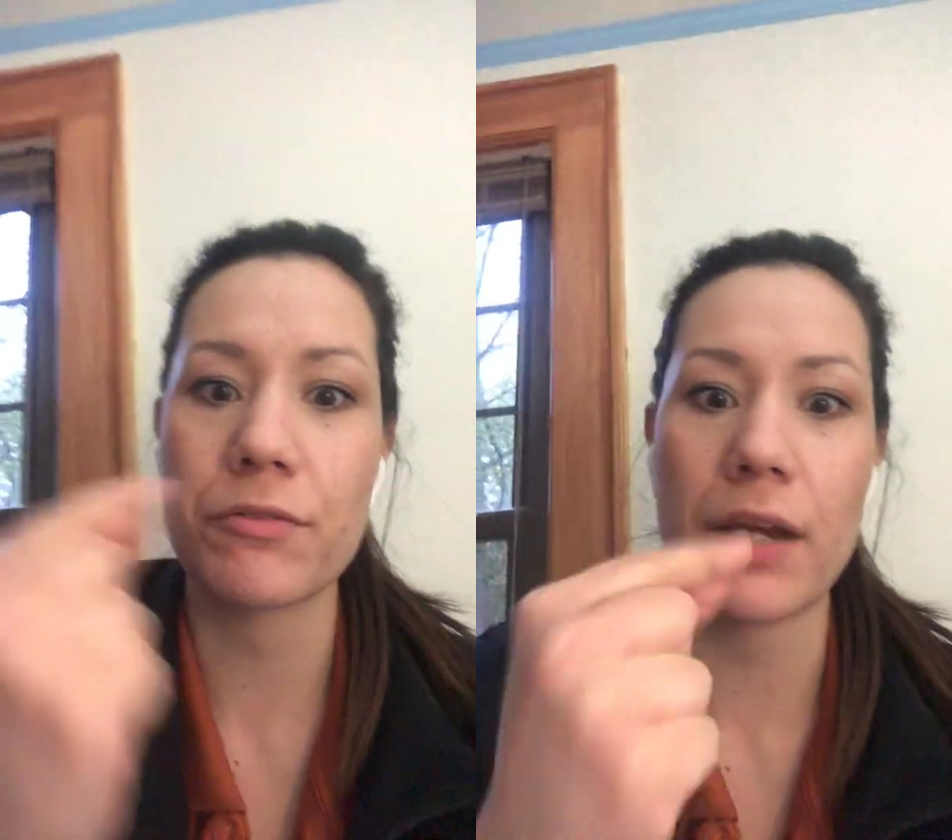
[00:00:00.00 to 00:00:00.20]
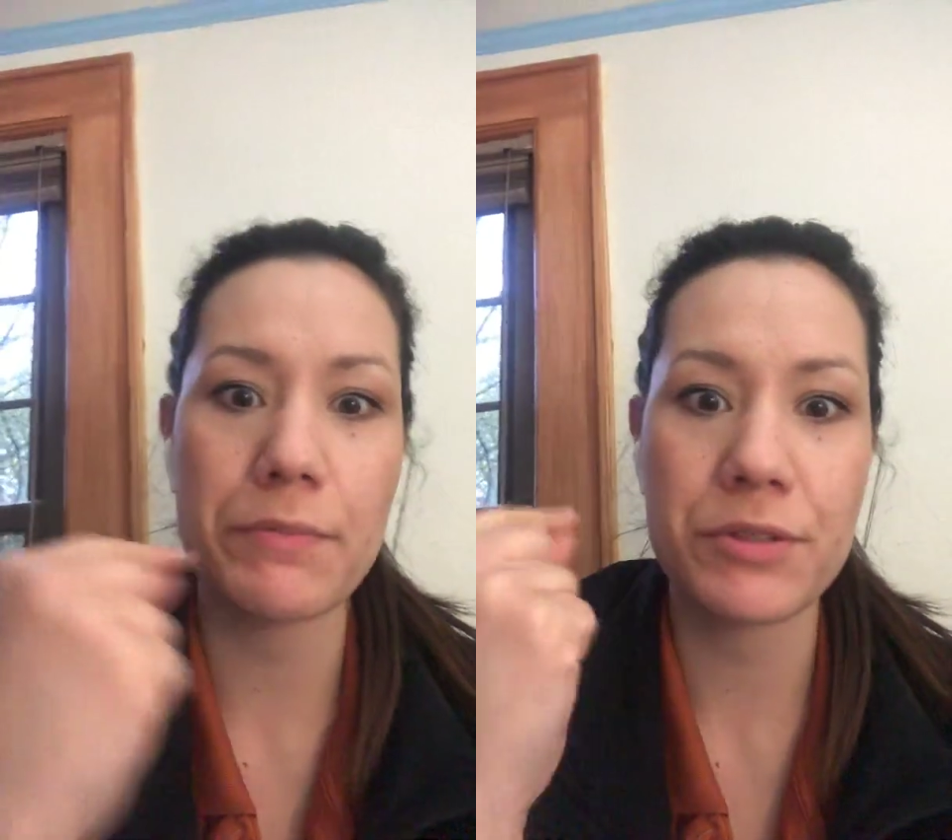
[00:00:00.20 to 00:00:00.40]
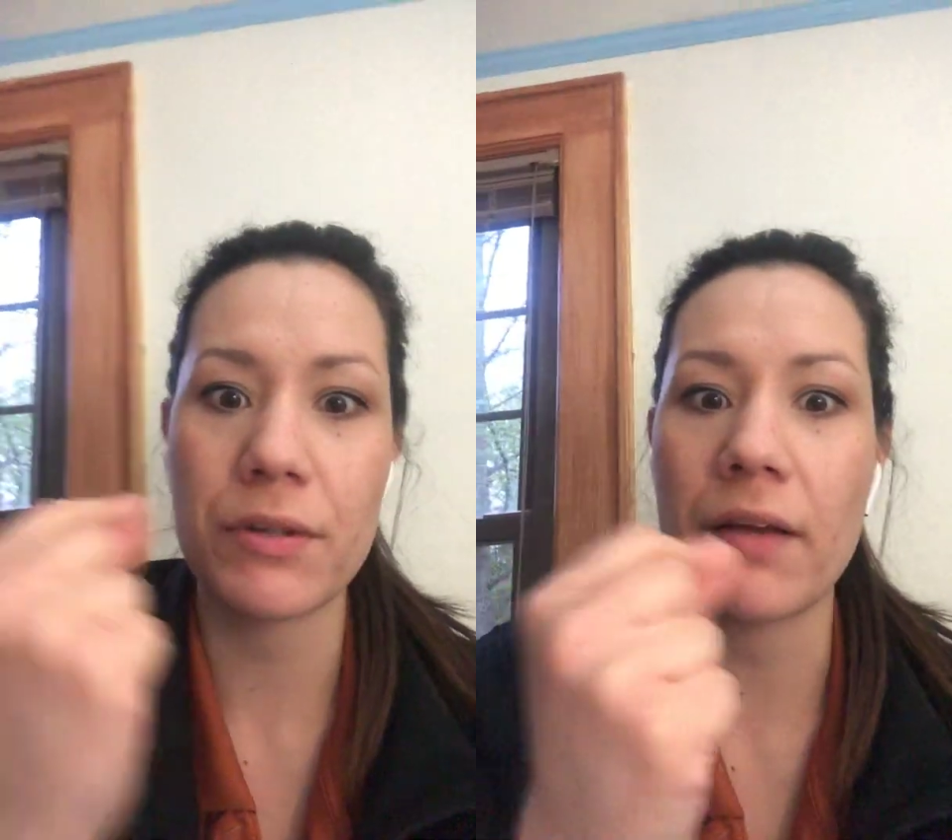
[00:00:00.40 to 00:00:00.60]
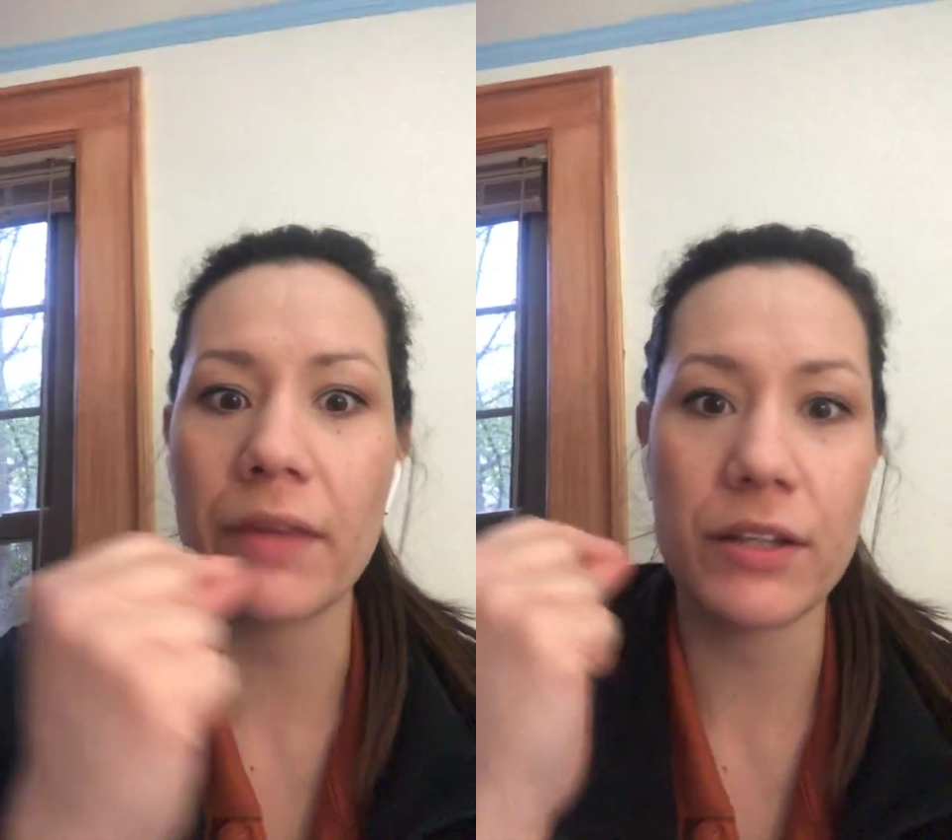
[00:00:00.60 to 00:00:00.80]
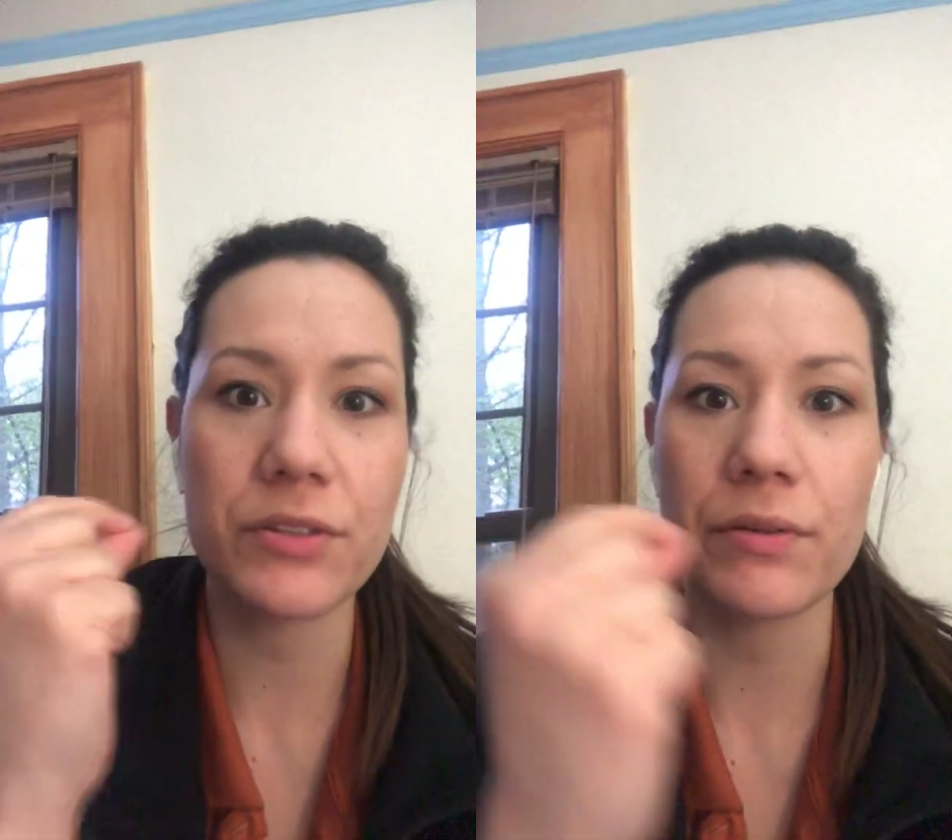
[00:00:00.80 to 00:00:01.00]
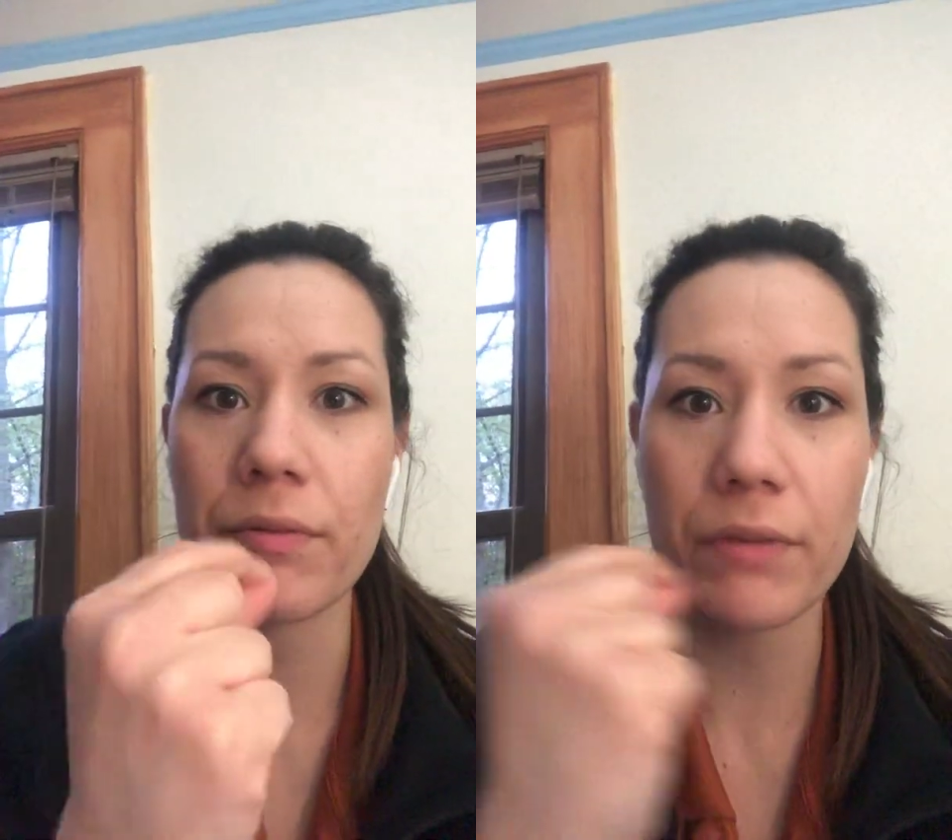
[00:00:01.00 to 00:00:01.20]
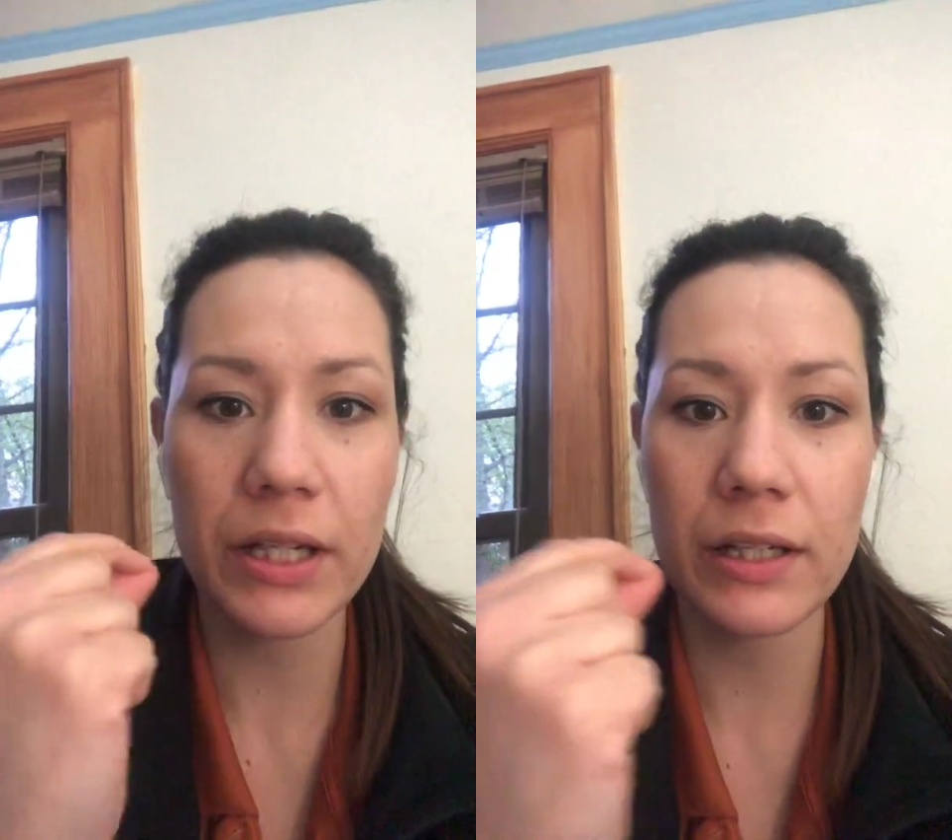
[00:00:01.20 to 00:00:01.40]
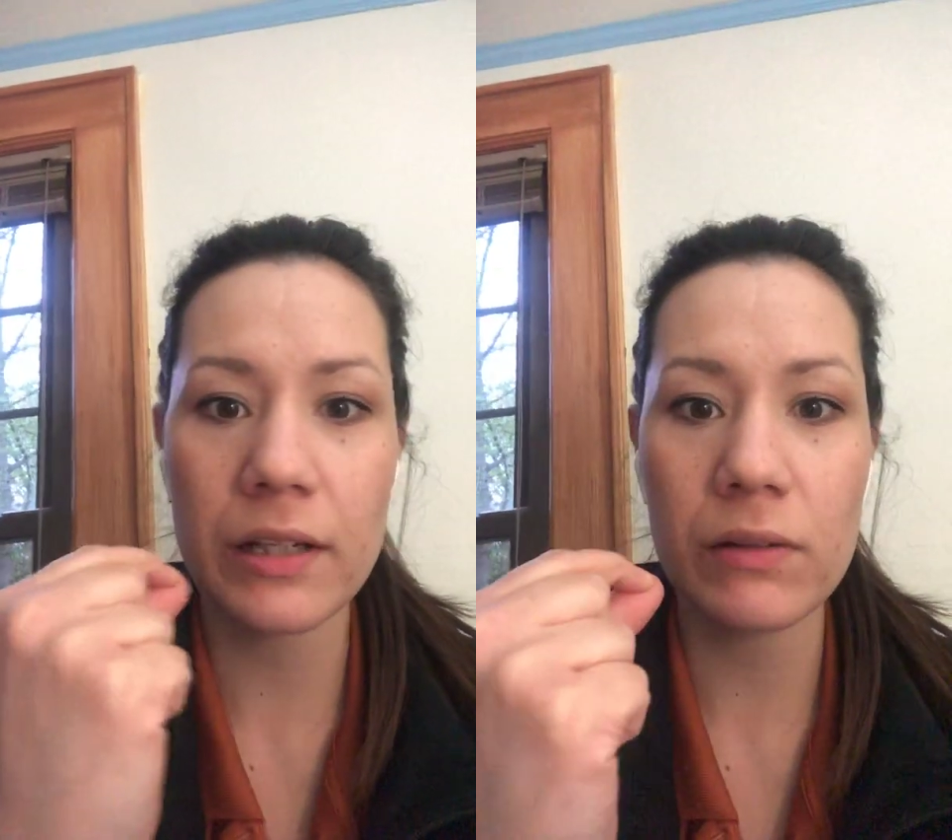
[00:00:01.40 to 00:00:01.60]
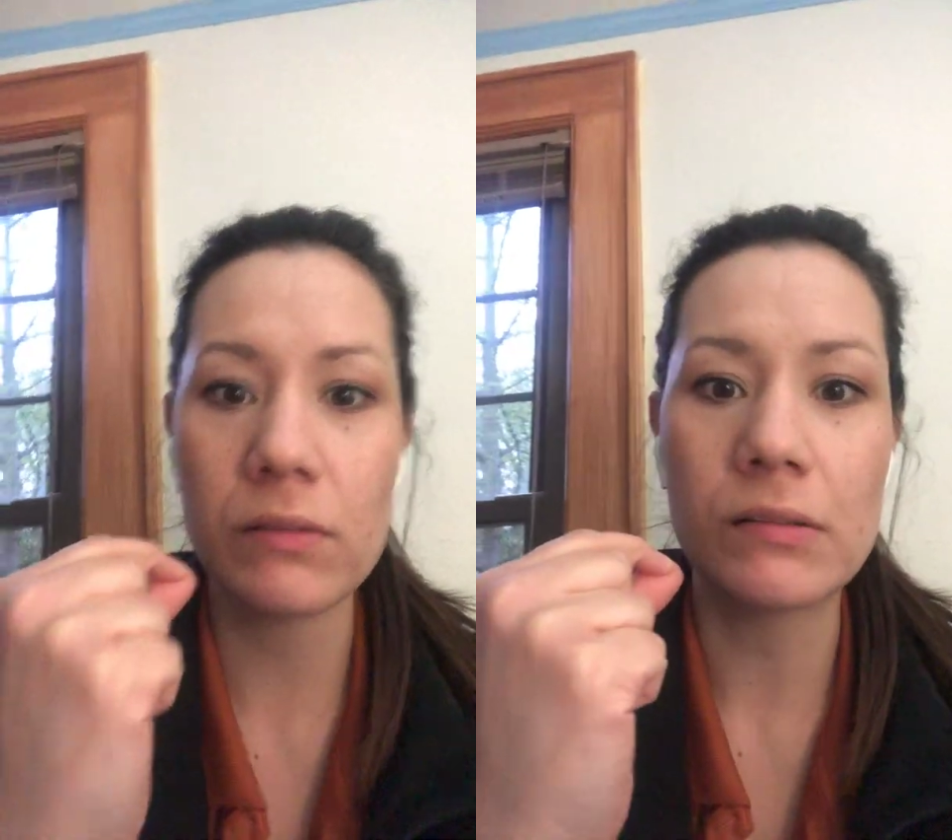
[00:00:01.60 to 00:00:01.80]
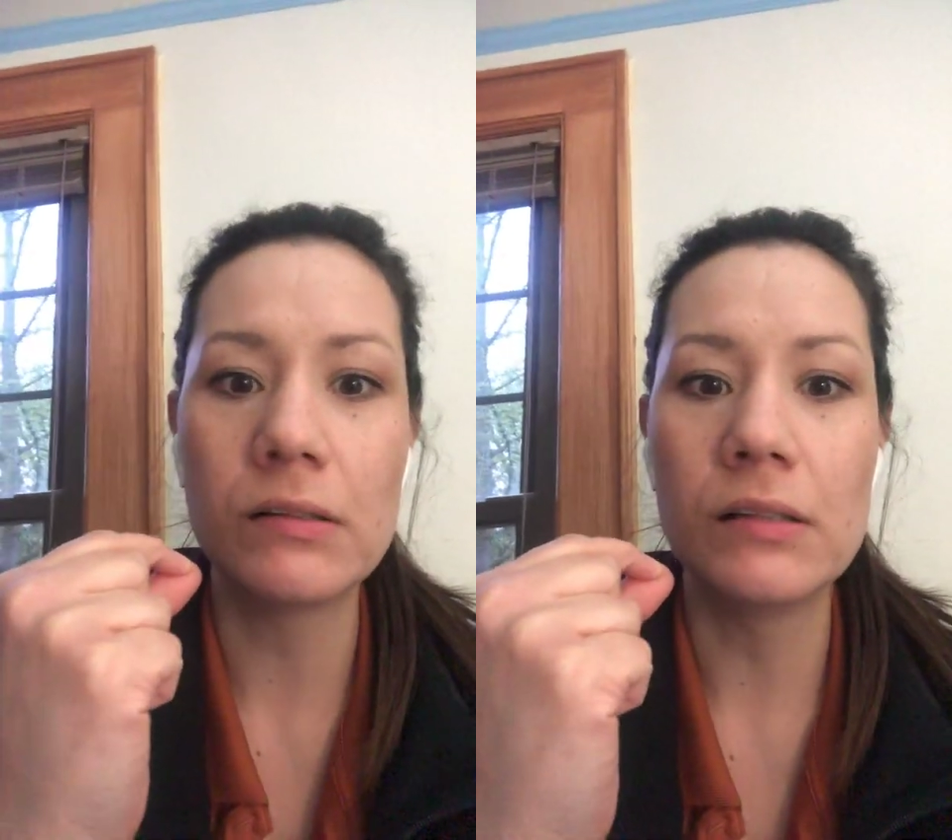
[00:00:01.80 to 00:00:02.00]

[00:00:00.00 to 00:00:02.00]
wrapped around that tooth right now.